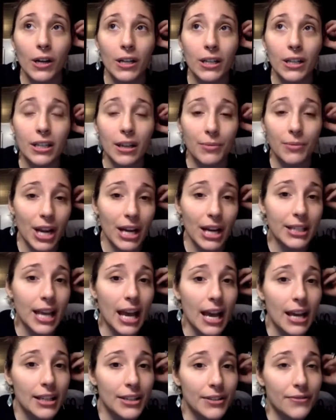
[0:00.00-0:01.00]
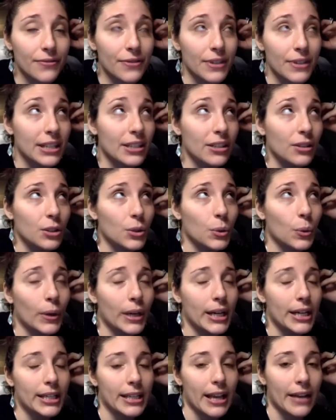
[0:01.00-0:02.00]
subject test until
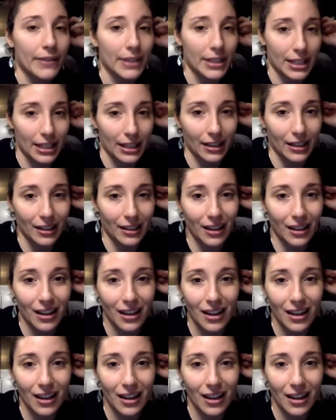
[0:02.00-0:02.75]
2017.